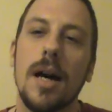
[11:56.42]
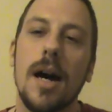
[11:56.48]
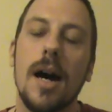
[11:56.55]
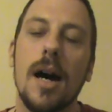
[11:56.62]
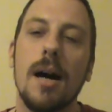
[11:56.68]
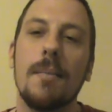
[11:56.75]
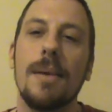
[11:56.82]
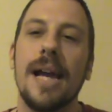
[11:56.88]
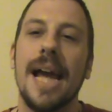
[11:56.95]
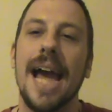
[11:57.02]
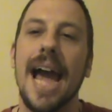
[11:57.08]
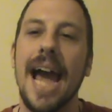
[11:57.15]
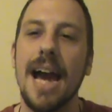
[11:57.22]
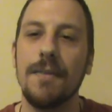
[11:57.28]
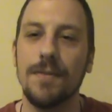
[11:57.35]

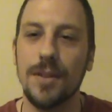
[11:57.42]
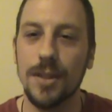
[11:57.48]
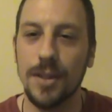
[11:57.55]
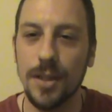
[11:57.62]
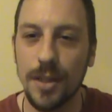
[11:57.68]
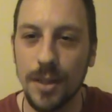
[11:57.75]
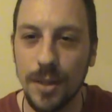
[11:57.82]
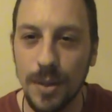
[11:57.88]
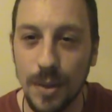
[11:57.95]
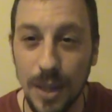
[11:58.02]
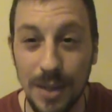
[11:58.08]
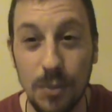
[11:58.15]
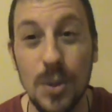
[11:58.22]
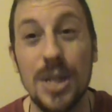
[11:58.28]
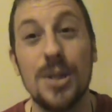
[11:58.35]
have to
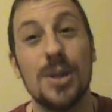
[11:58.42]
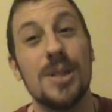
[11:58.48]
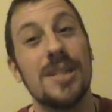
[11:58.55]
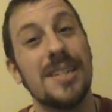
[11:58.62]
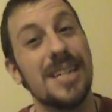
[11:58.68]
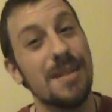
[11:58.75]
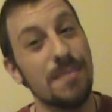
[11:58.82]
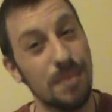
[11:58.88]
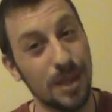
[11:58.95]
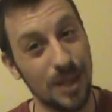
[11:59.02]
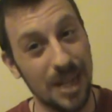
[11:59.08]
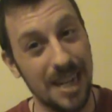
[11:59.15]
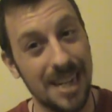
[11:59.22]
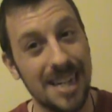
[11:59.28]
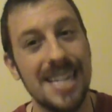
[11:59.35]
do, which are
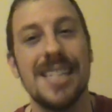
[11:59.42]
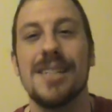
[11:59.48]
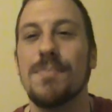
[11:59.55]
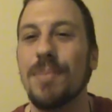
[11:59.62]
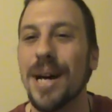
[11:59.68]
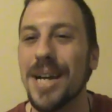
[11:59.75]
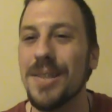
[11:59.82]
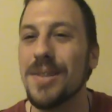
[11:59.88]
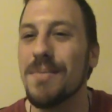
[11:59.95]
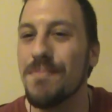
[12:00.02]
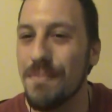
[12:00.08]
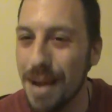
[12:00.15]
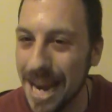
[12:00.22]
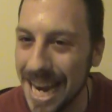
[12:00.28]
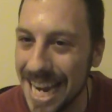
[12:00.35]
symbolized by the
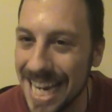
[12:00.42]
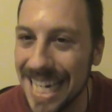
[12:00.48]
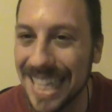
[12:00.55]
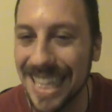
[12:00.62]
man,